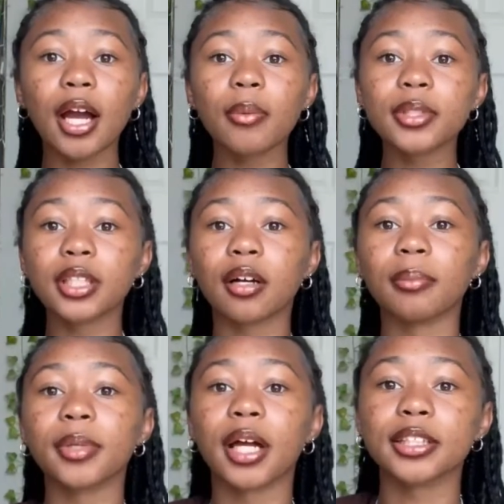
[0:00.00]
was
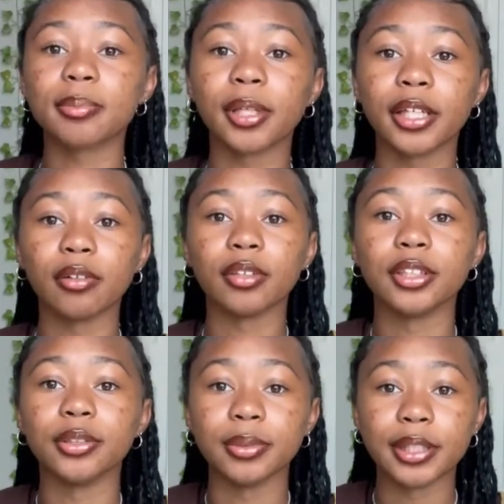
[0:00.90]
contemplating on
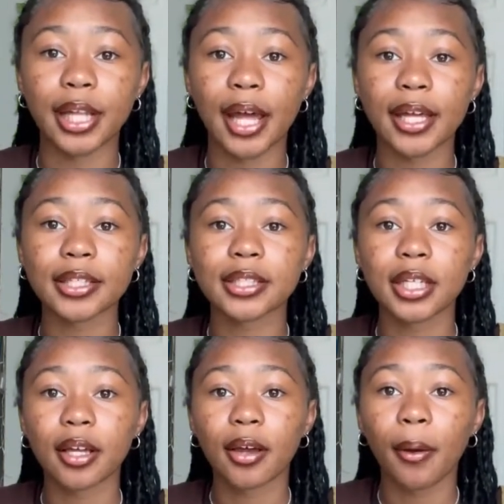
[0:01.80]
doing that,
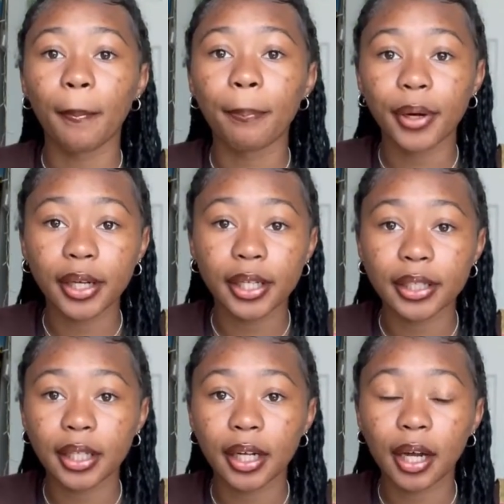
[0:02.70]

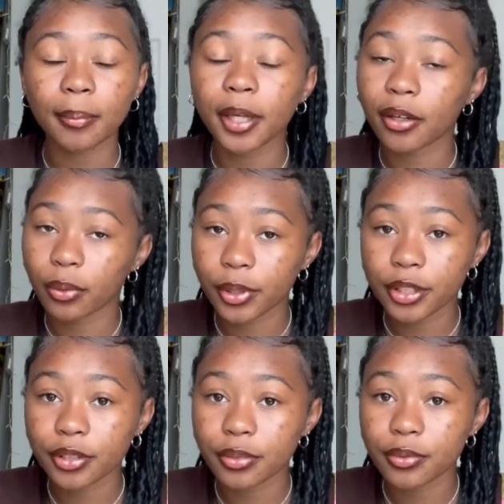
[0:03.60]
but I'm not going
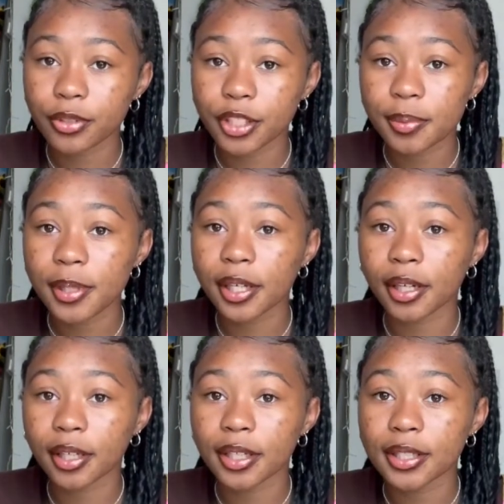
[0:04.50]
to, just
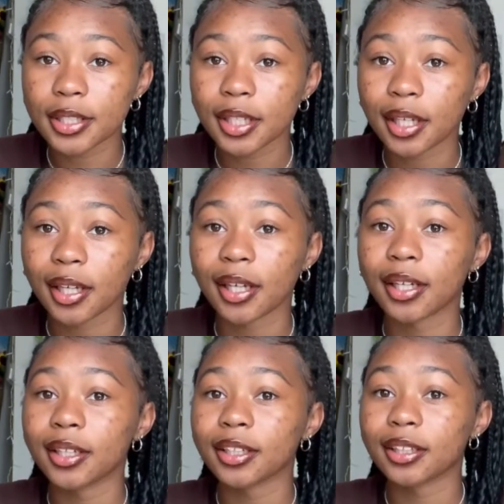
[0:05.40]
because
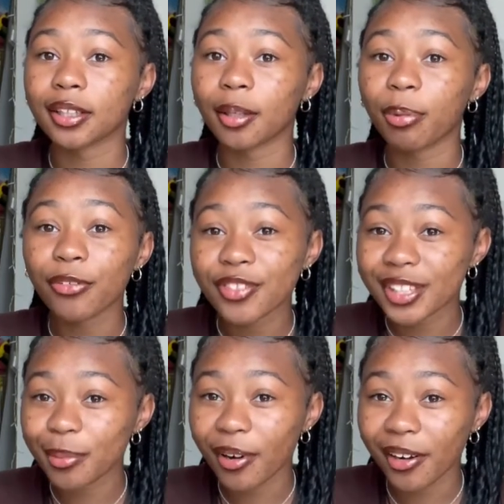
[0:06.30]
the proof is in
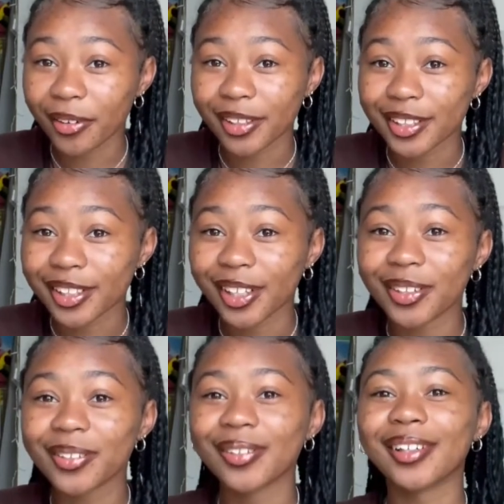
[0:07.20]
the progress, you know?